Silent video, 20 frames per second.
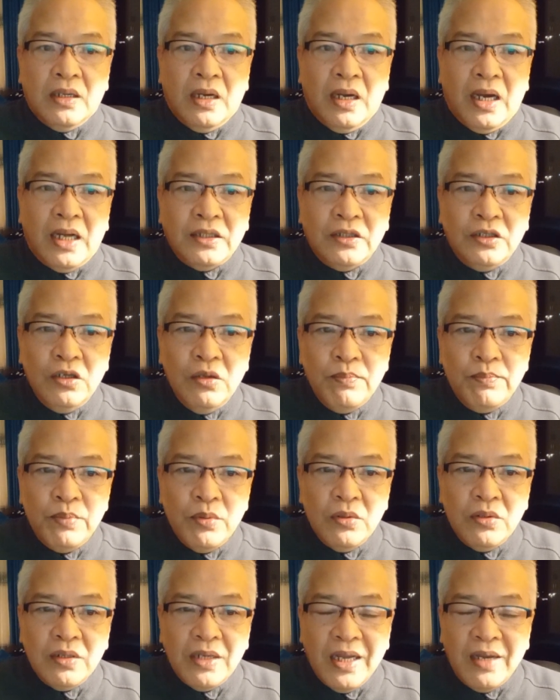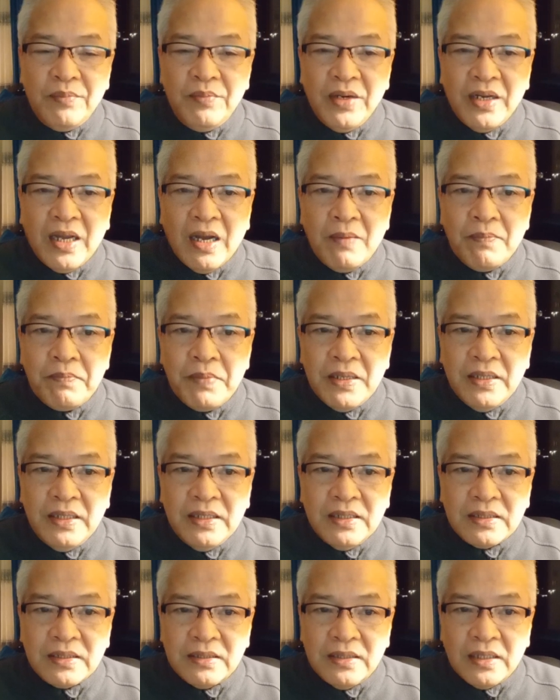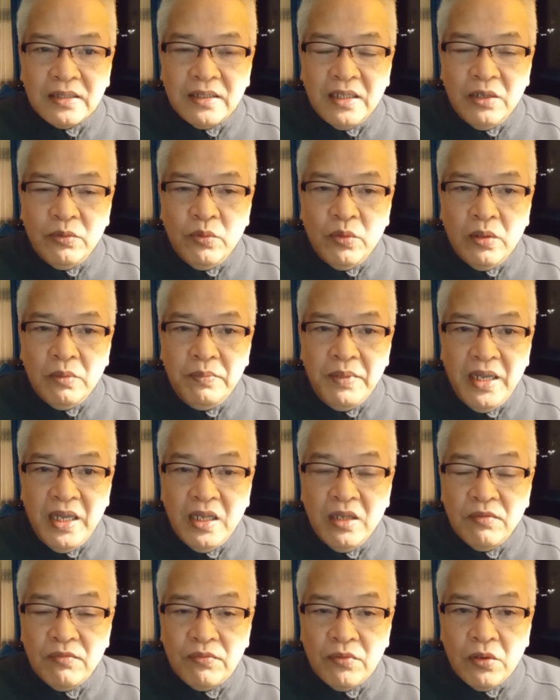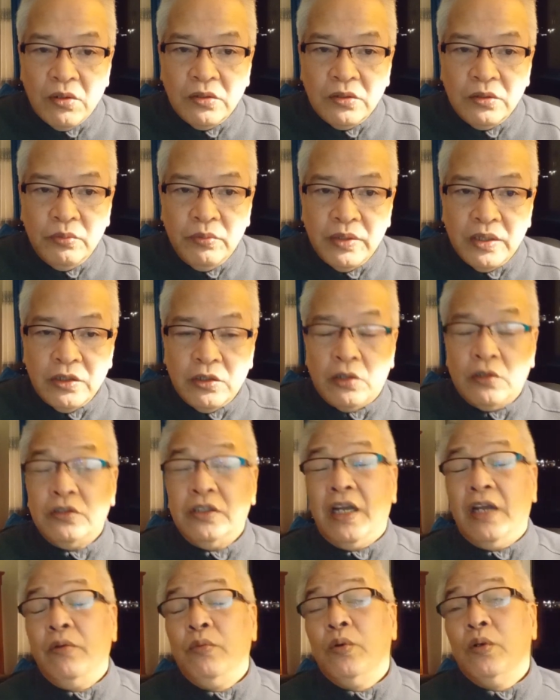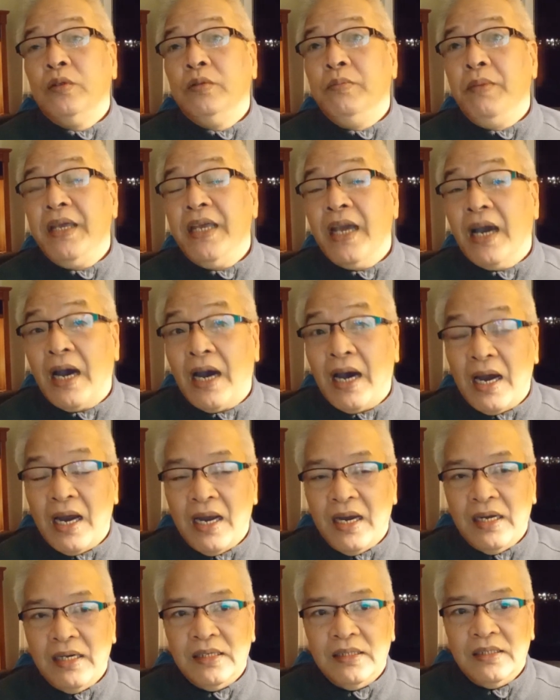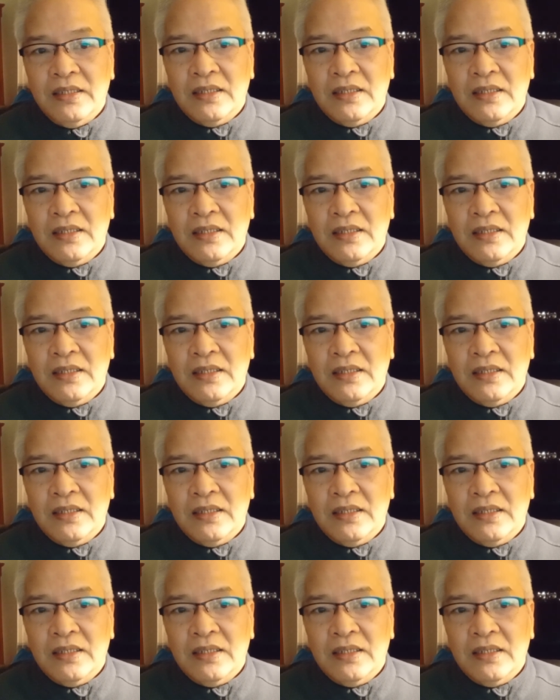at yung pong every companies that they will be involved with or they will be hired,